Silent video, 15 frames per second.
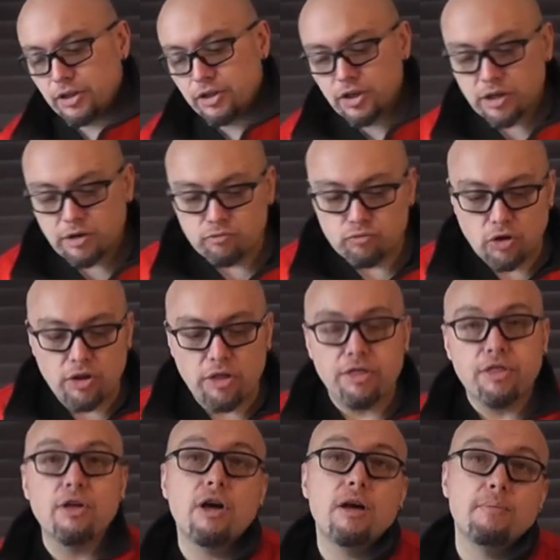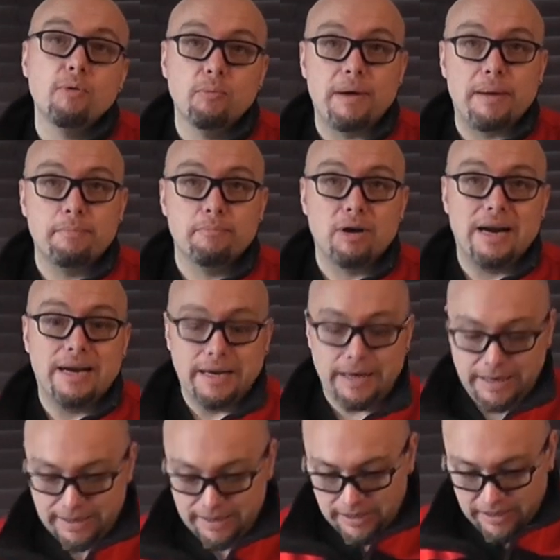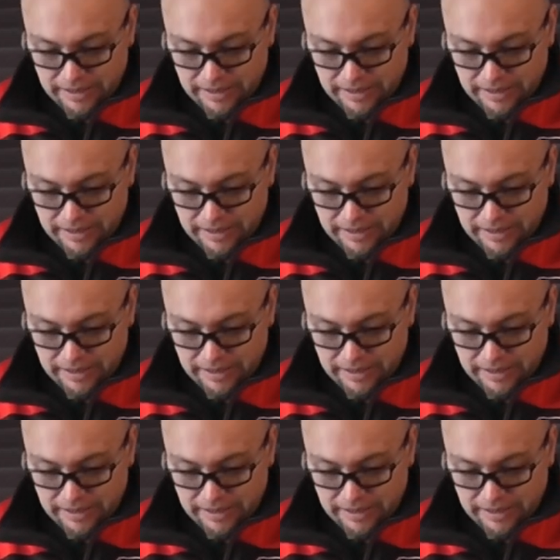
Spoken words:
You can run thermal membrane in it.